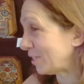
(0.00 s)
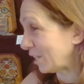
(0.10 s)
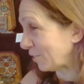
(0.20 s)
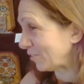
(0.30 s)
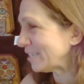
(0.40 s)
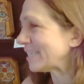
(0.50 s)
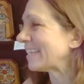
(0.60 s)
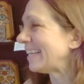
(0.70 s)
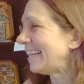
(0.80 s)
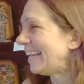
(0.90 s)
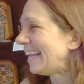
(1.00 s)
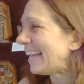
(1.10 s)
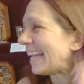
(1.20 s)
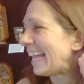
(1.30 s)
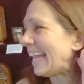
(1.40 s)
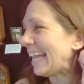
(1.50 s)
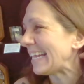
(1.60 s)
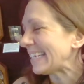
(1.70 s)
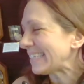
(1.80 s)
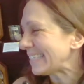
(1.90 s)
Davis,
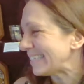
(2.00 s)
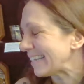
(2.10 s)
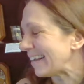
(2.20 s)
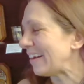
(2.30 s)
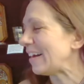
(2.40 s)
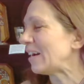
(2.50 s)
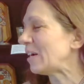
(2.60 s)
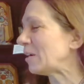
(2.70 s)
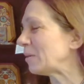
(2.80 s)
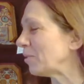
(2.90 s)
and um,